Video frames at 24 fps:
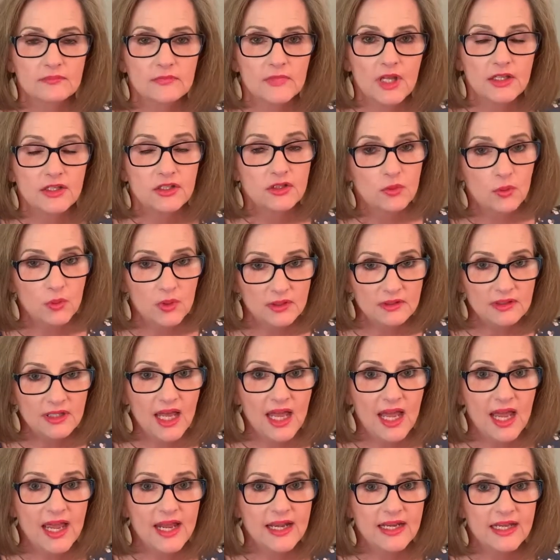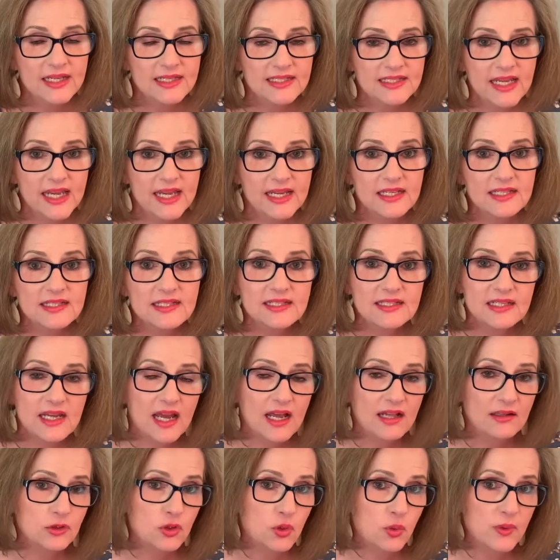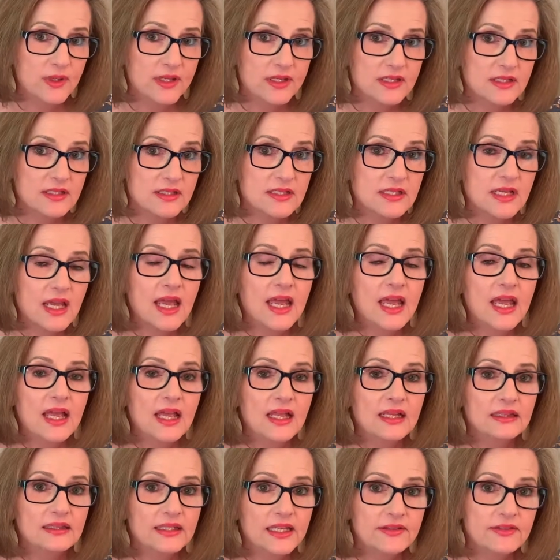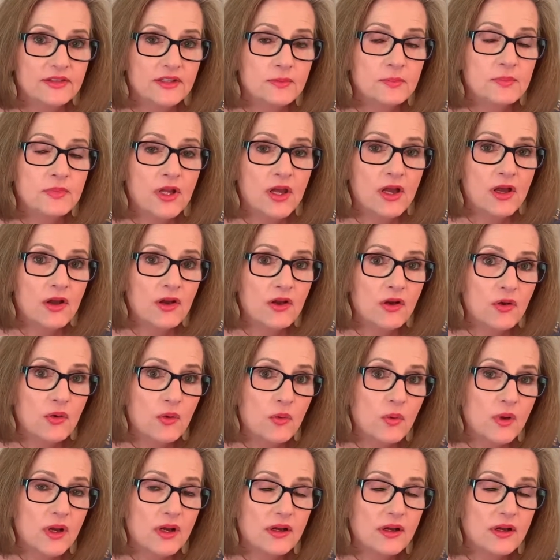You go online and take a style quiz, let them know